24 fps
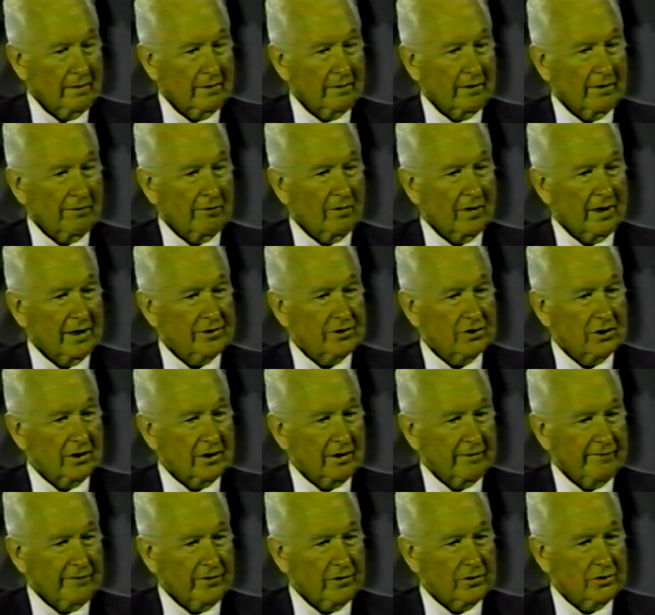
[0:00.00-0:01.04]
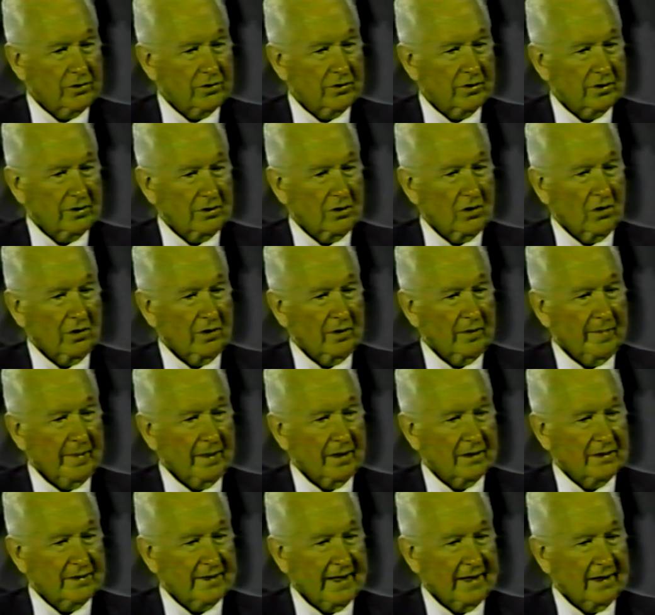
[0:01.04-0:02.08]
The religion of the future is going to be a
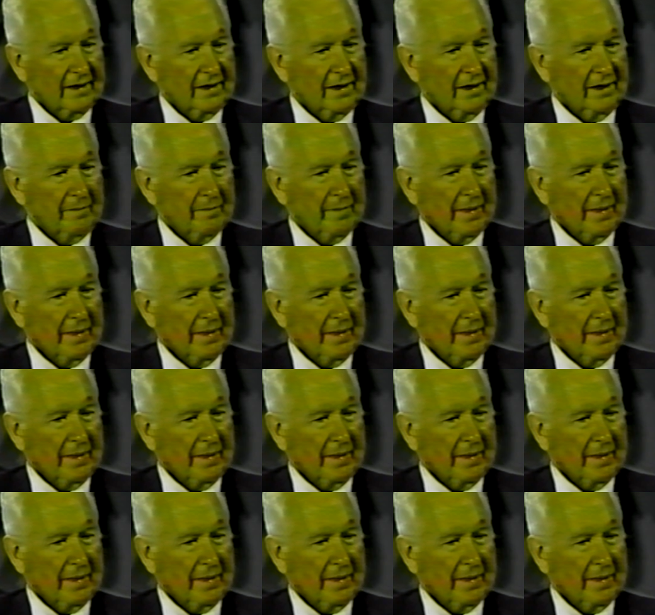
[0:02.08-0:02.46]
technique